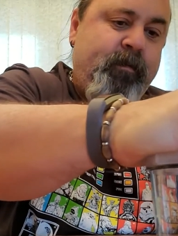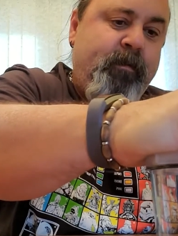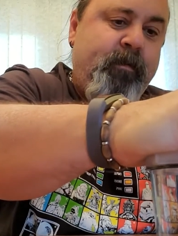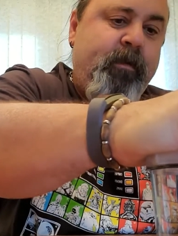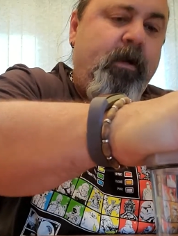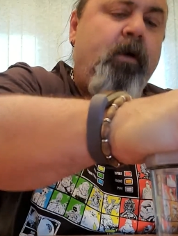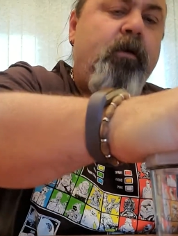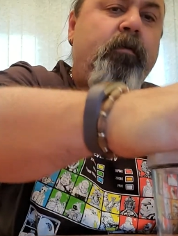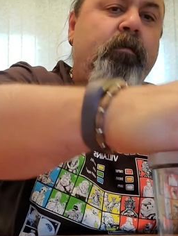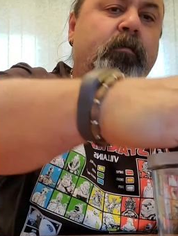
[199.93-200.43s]

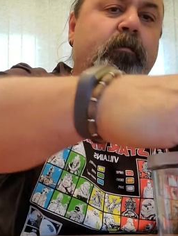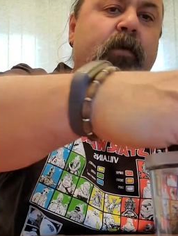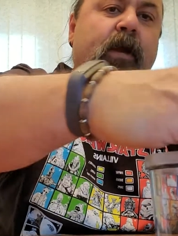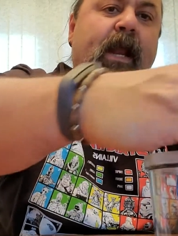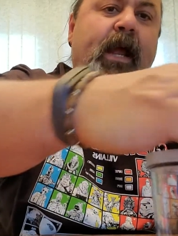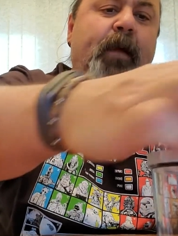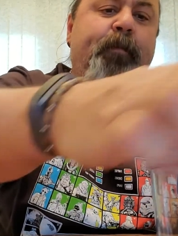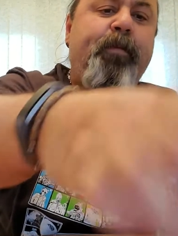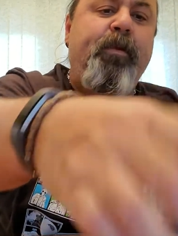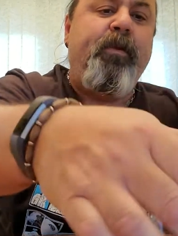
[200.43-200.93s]
Oh, what
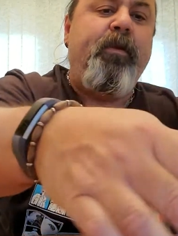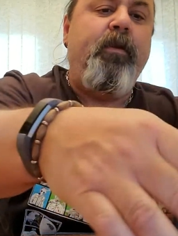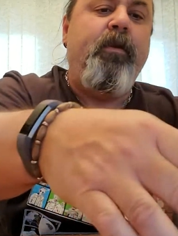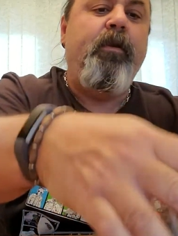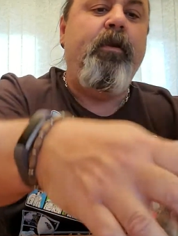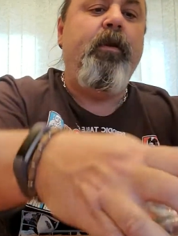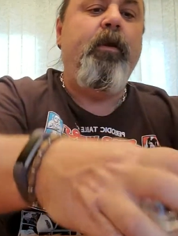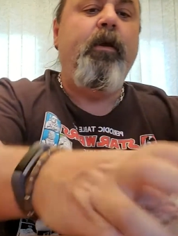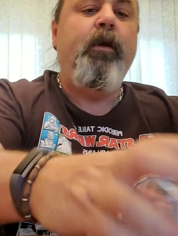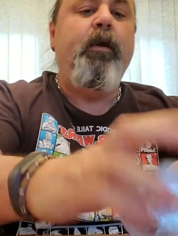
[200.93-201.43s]
happened?
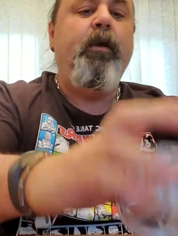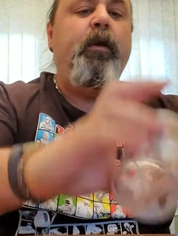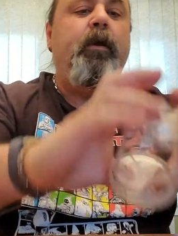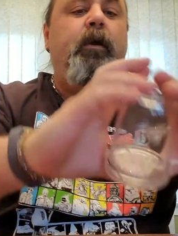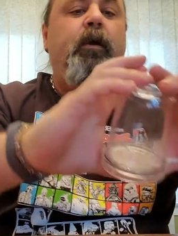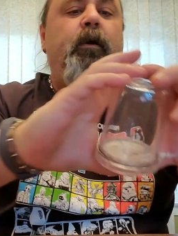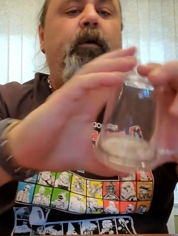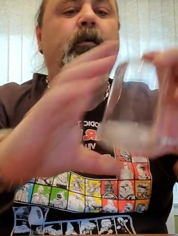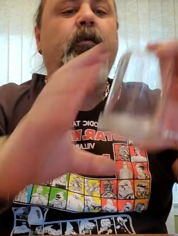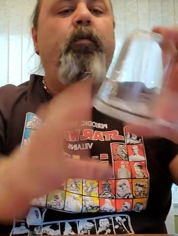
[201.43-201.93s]

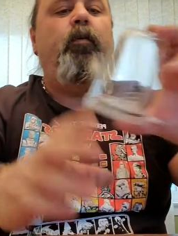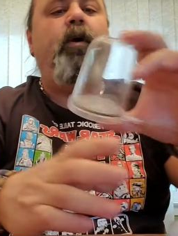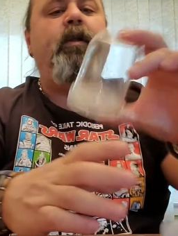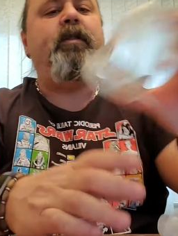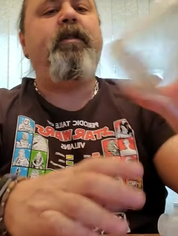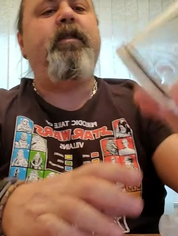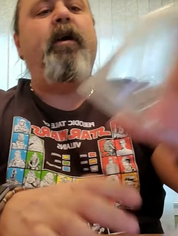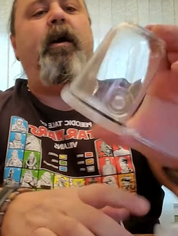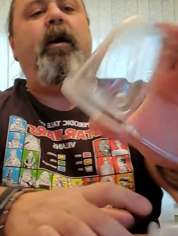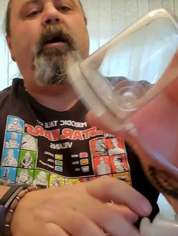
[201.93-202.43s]

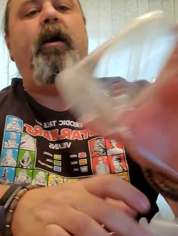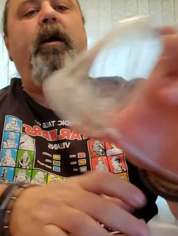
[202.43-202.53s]
What the?